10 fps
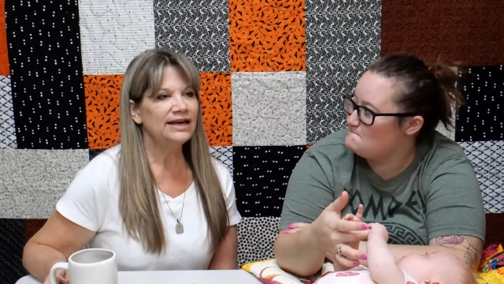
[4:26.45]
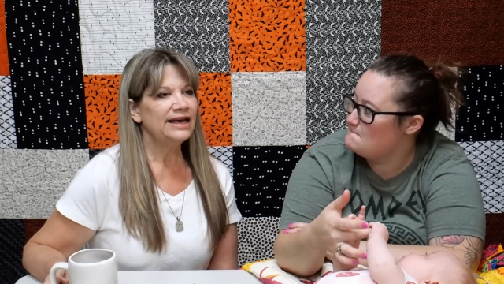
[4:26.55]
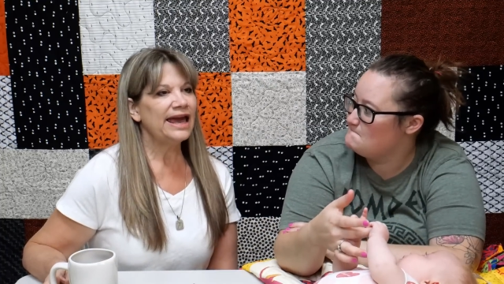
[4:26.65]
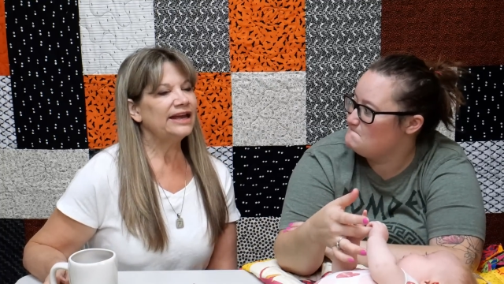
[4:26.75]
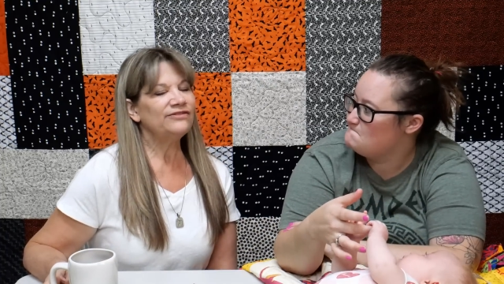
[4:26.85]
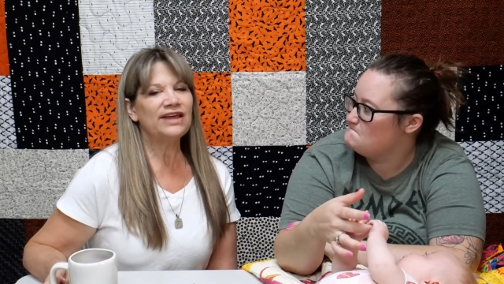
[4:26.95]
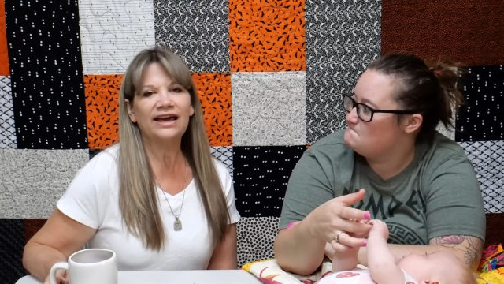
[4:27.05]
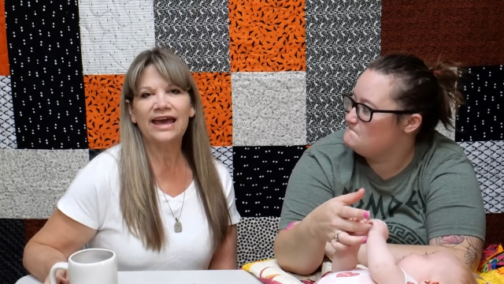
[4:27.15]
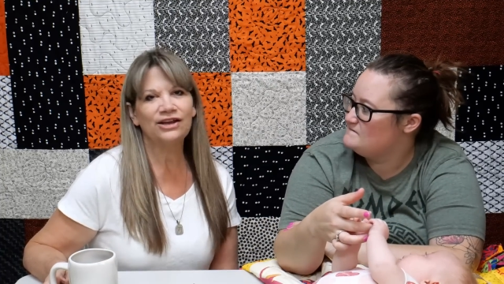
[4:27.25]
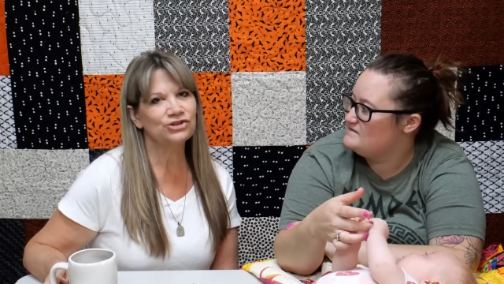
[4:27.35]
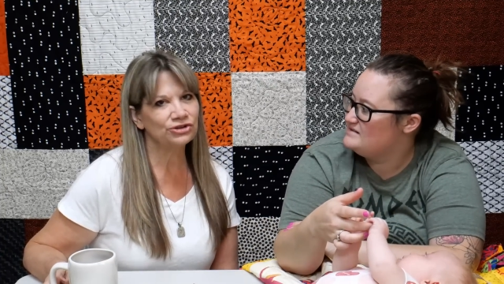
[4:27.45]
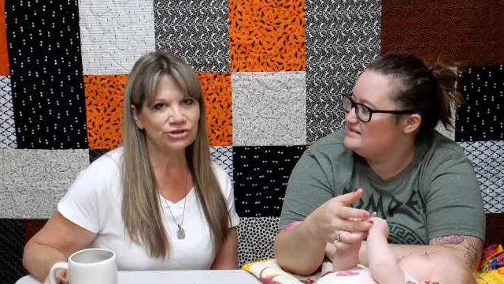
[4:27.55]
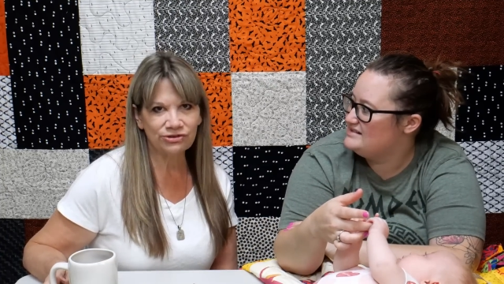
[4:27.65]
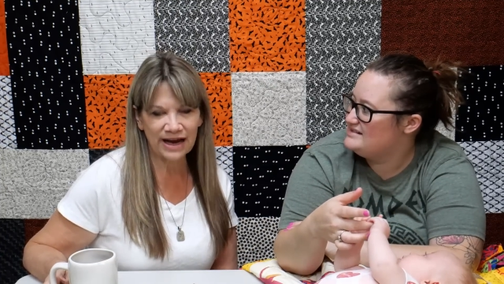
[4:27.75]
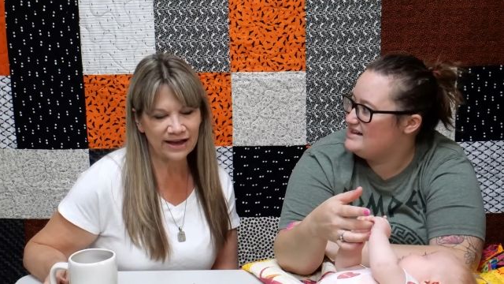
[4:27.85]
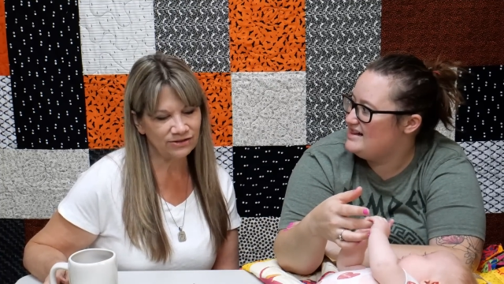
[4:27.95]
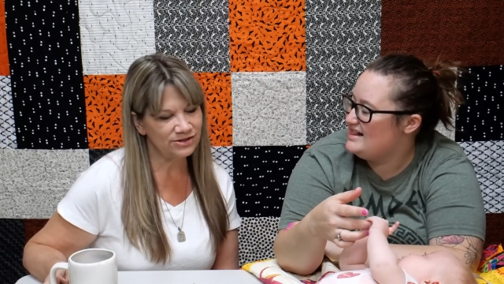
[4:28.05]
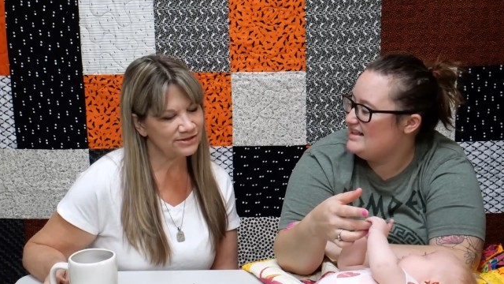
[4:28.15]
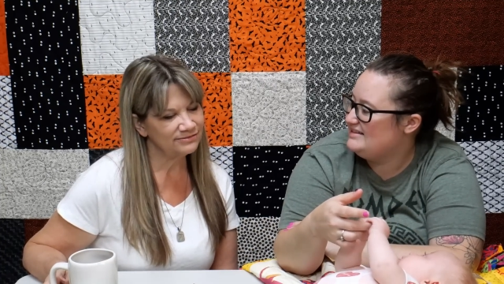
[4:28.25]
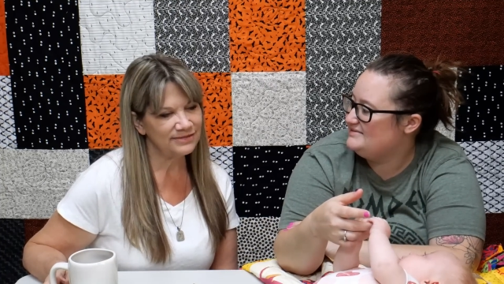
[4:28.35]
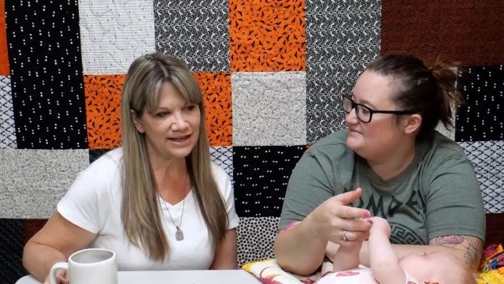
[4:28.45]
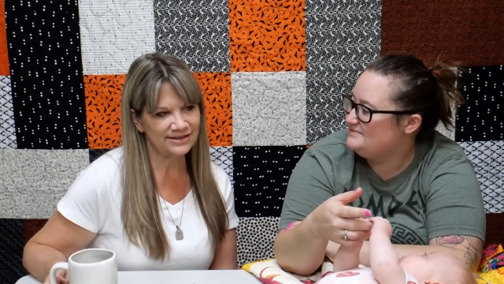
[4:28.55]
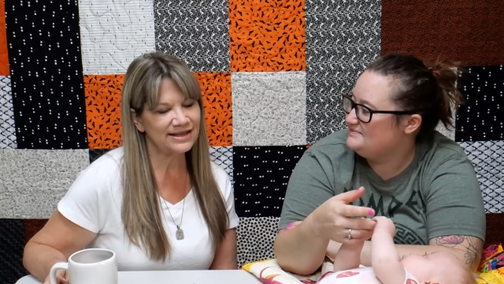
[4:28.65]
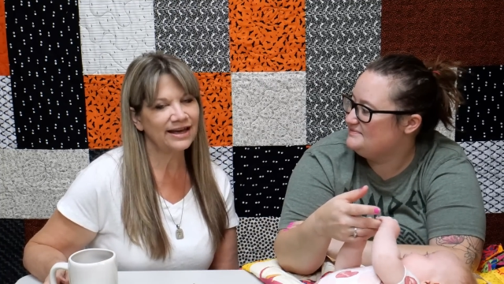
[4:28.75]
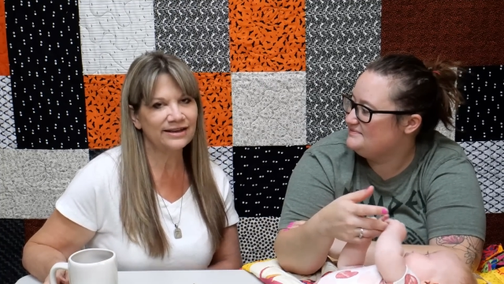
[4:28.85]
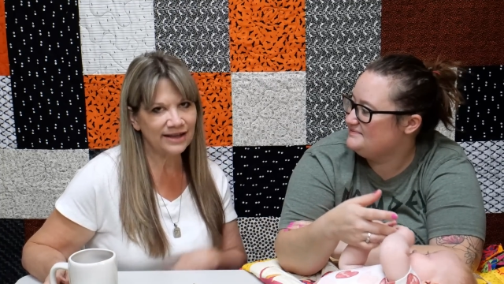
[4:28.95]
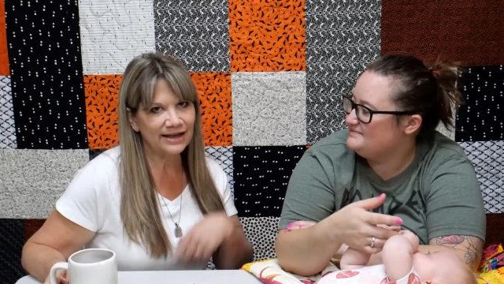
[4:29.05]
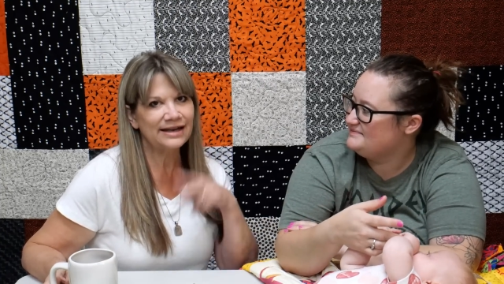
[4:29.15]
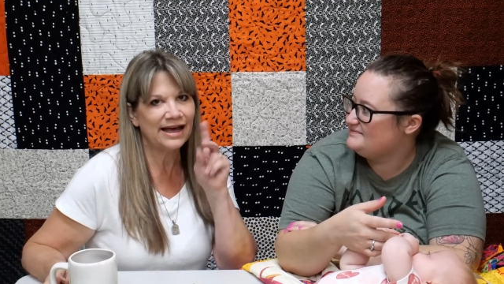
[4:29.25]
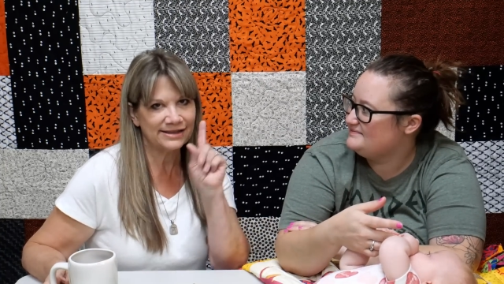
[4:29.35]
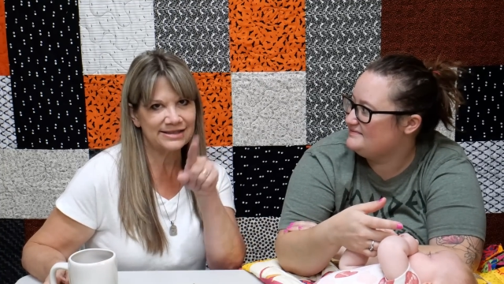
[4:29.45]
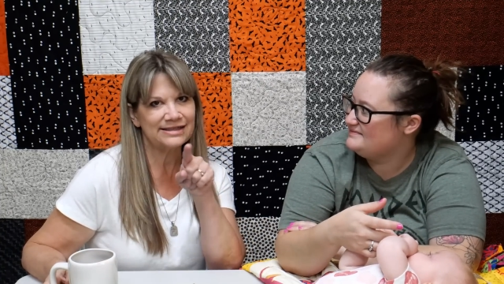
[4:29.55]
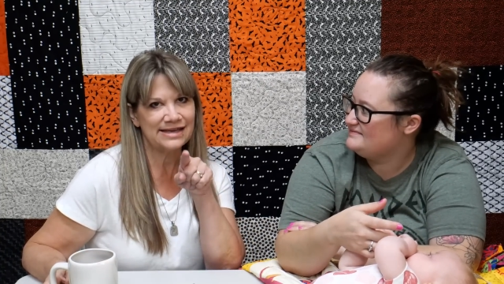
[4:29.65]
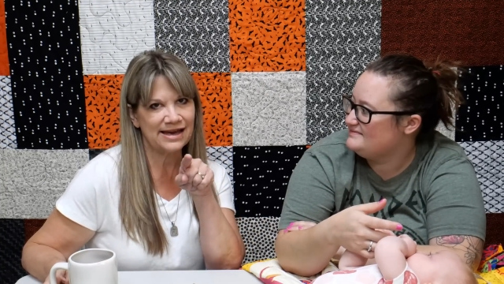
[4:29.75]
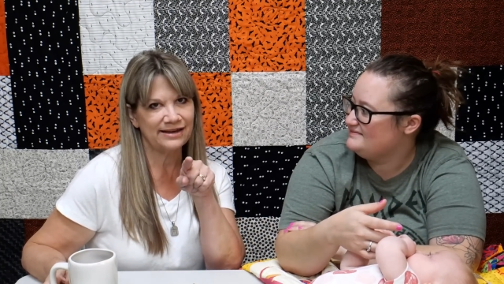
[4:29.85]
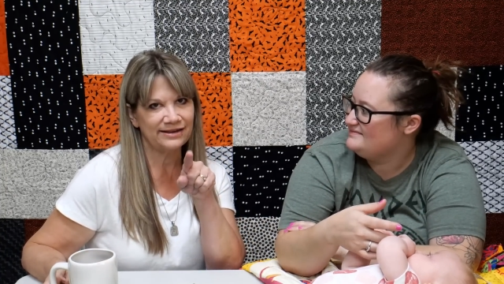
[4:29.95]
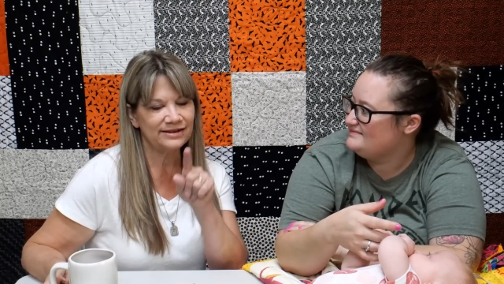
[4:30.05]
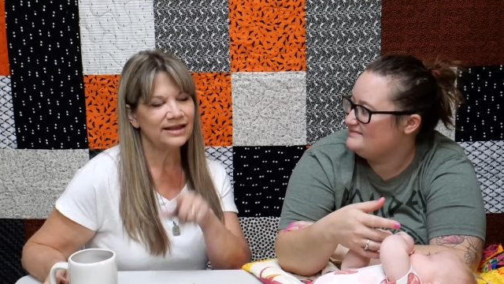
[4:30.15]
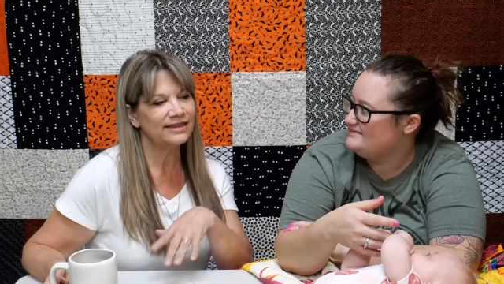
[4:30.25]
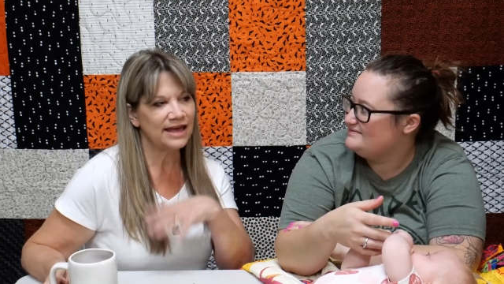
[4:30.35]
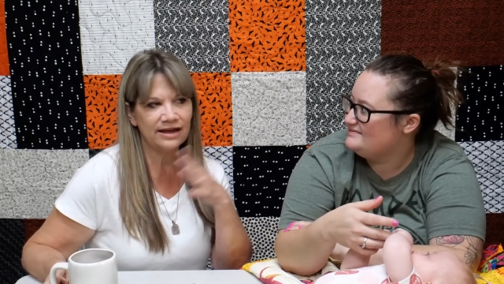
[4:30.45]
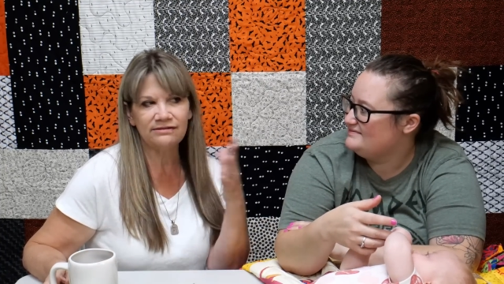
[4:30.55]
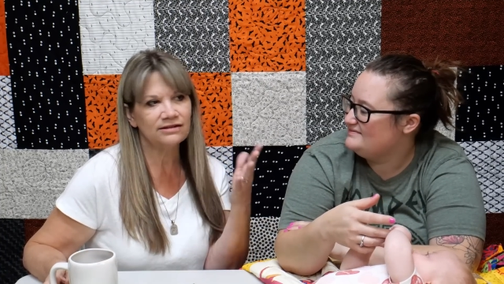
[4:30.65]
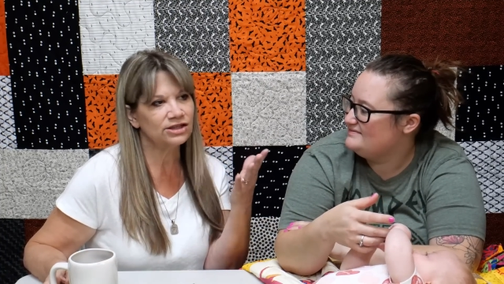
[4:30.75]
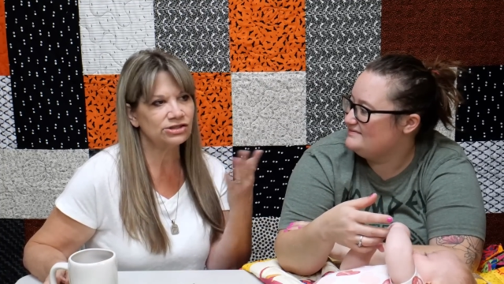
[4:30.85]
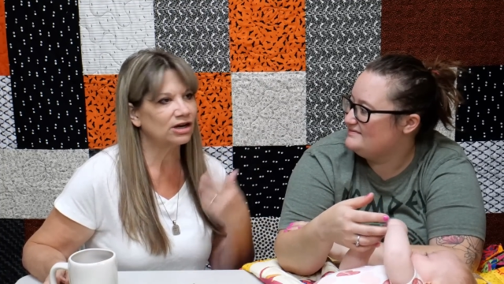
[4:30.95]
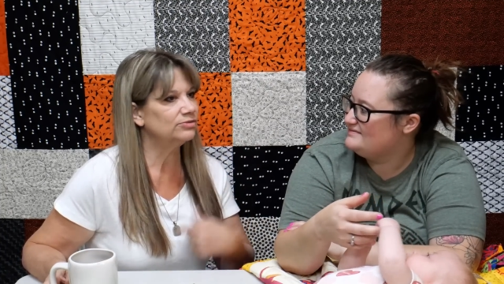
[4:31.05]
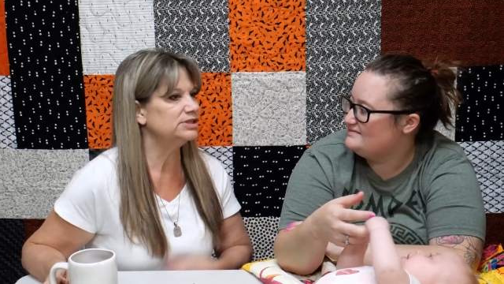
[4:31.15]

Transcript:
Speaker 1: And if that cat turned around and said, "Not today," then the dog